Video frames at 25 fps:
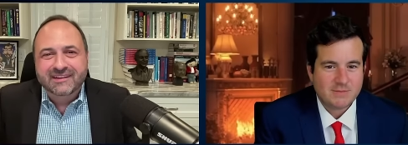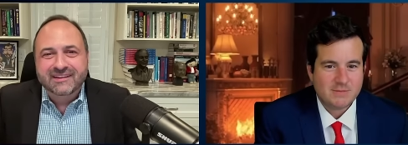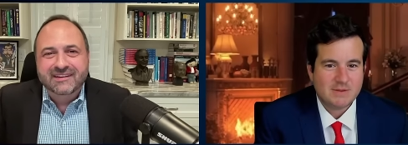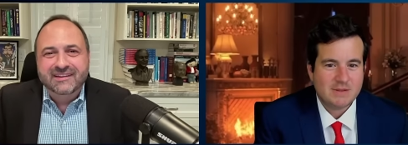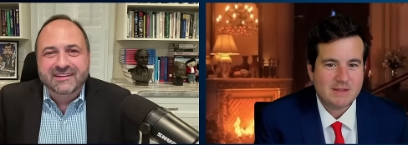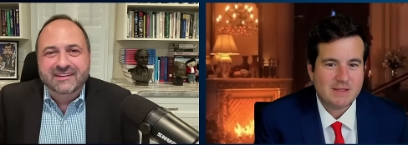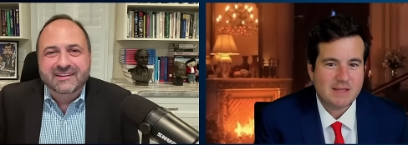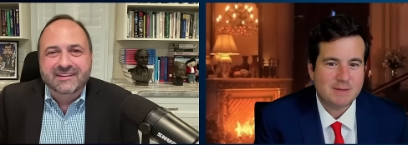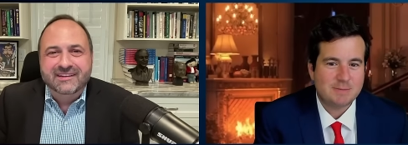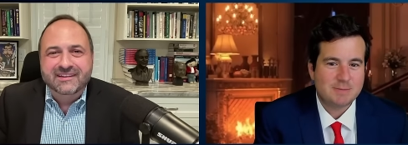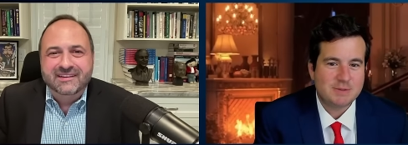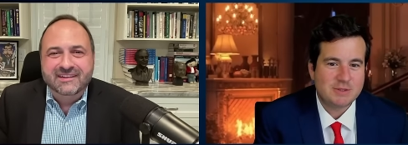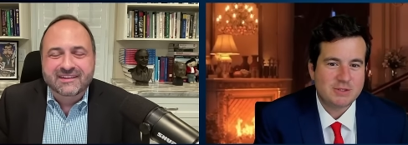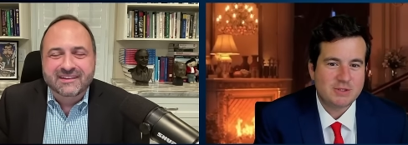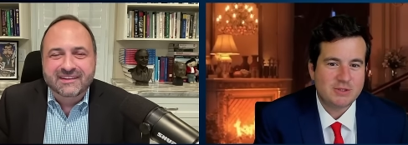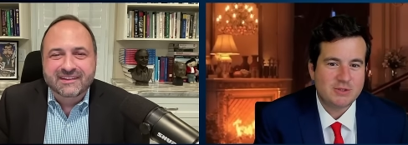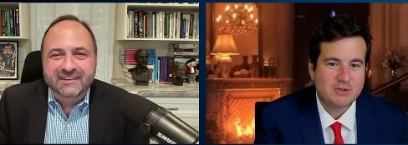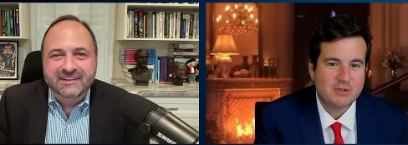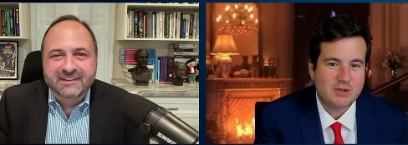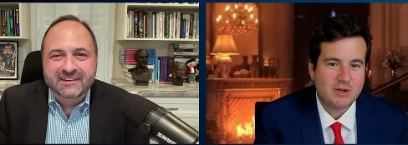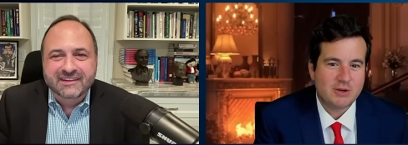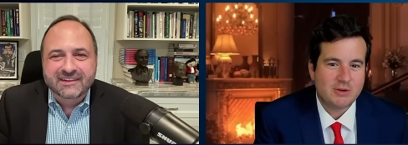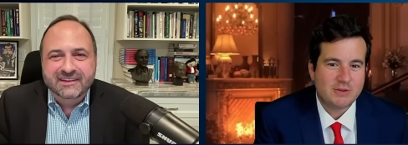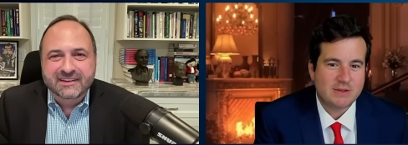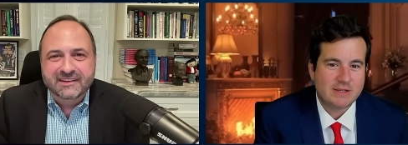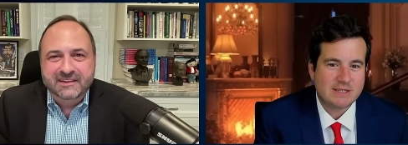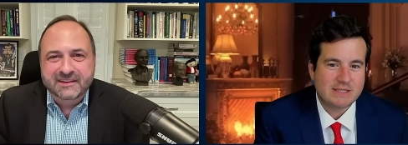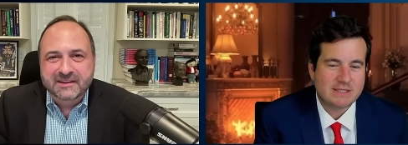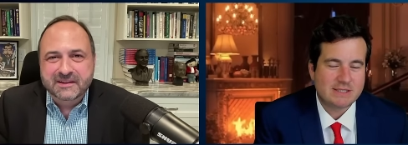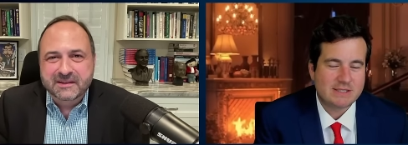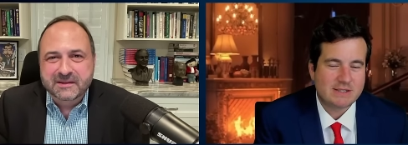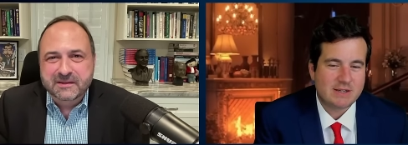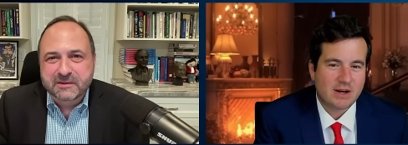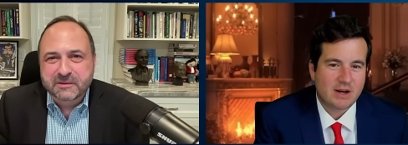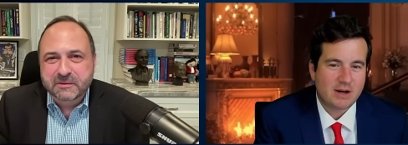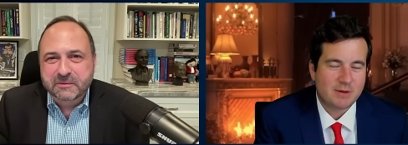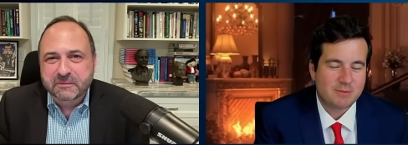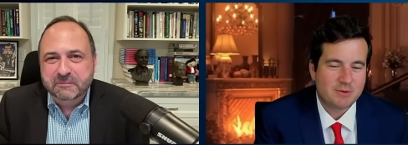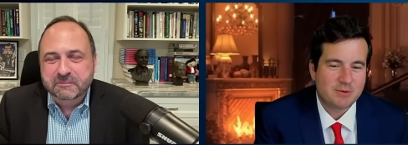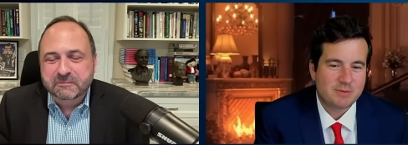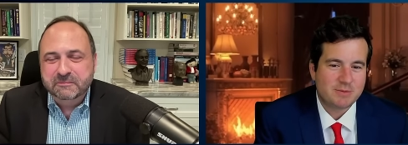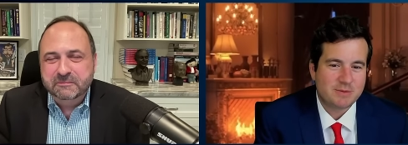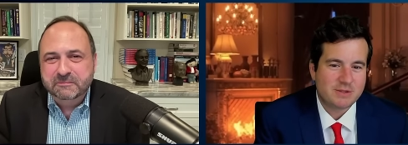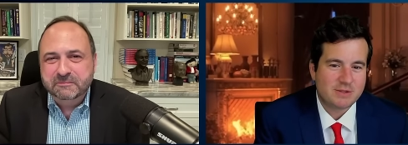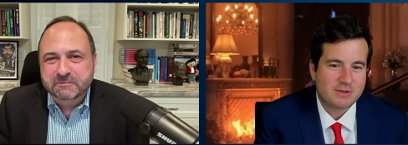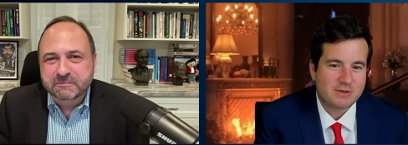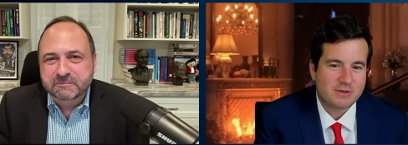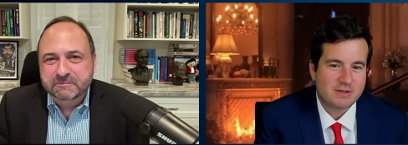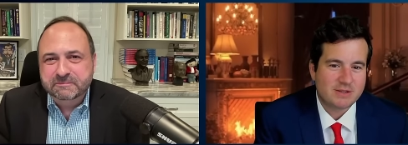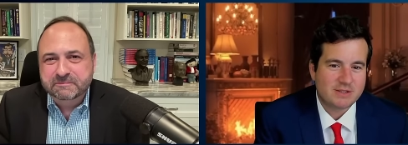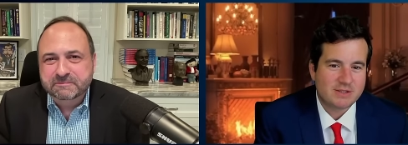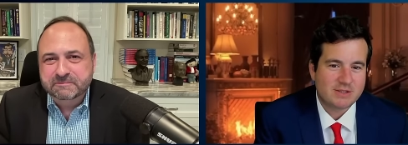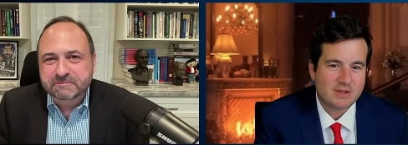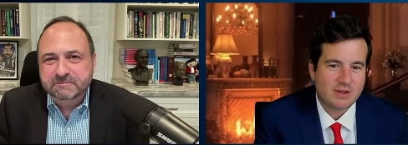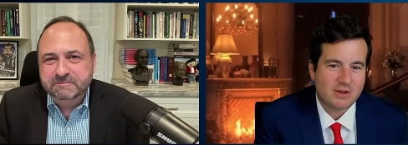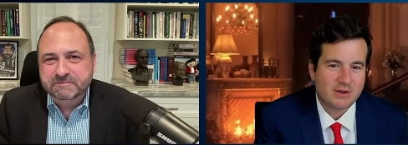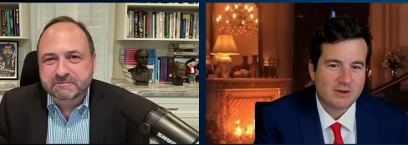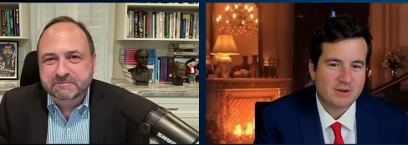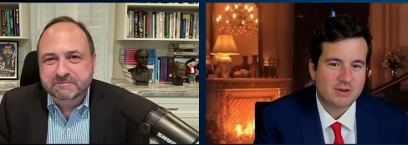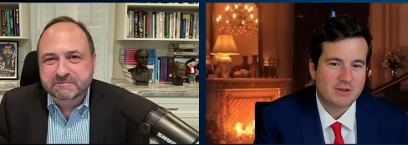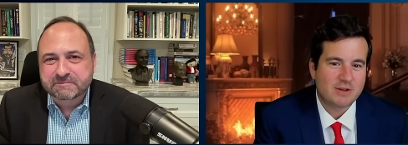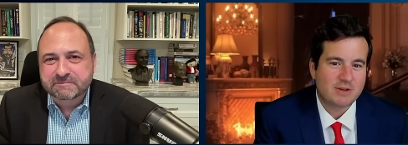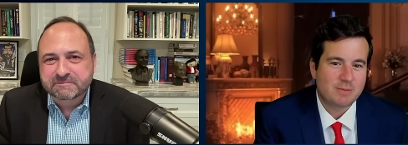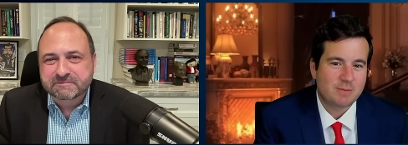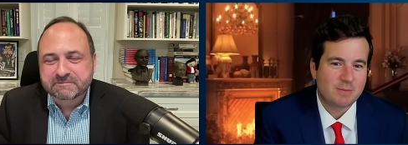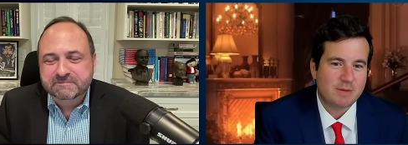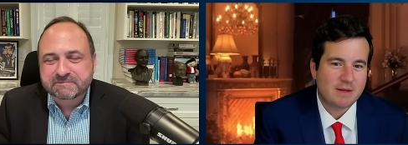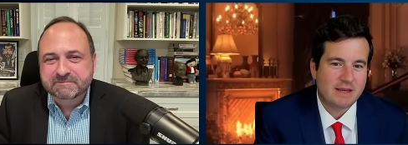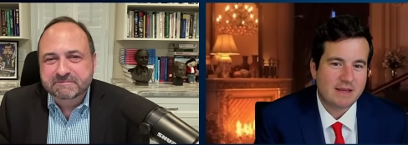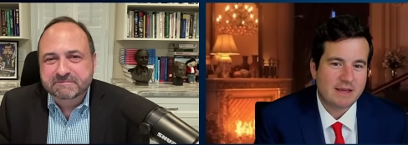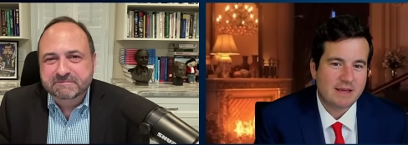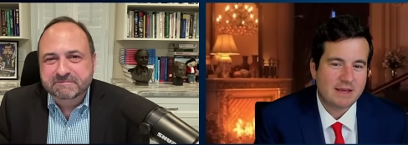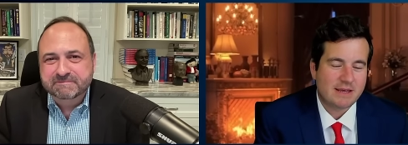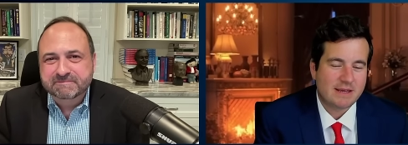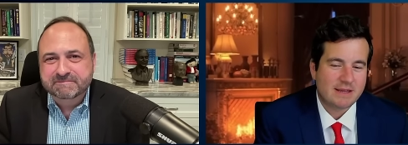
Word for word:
Speaker 1: Yeah, but you know this, Tom. You've been doing this longer than me.